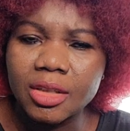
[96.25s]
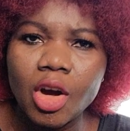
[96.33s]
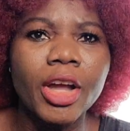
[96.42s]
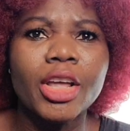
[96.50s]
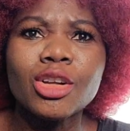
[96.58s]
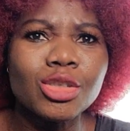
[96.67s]

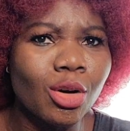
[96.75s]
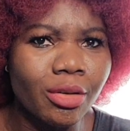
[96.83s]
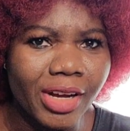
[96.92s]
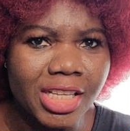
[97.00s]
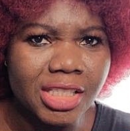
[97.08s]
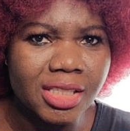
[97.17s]
okay, not all of
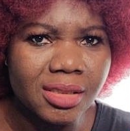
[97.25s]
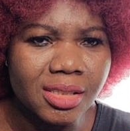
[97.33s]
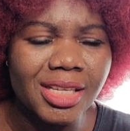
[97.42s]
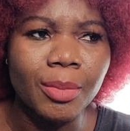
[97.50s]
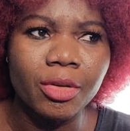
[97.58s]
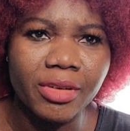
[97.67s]
us,
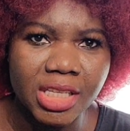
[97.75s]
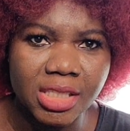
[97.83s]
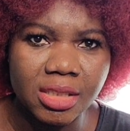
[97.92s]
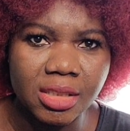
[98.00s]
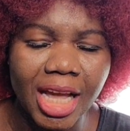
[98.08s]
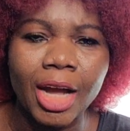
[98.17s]
some of
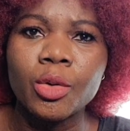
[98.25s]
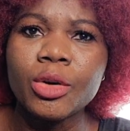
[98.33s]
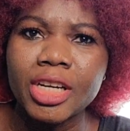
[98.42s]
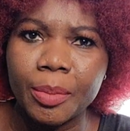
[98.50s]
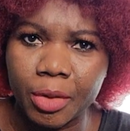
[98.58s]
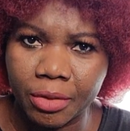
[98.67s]
us, a good
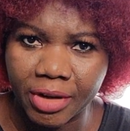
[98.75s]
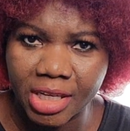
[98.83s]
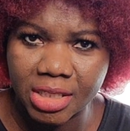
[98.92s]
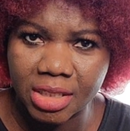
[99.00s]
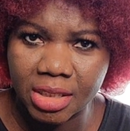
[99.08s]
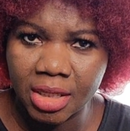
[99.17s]
number of
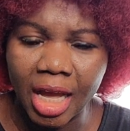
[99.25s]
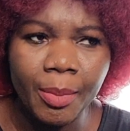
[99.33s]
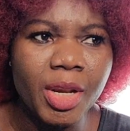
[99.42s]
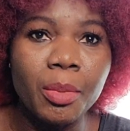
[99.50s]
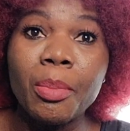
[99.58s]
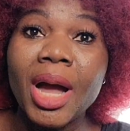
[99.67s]
us. I
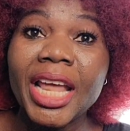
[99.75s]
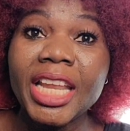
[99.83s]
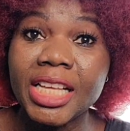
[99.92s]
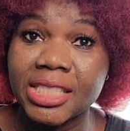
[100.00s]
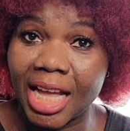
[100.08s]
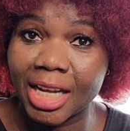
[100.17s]
mean, money
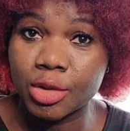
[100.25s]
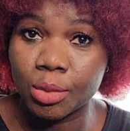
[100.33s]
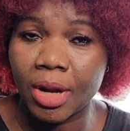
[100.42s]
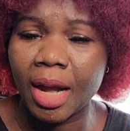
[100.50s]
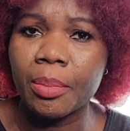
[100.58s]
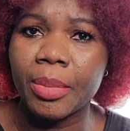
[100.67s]
is hard to
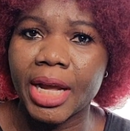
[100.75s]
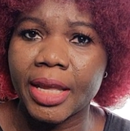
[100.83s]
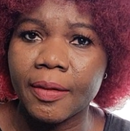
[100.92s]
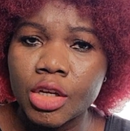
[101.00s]
come by.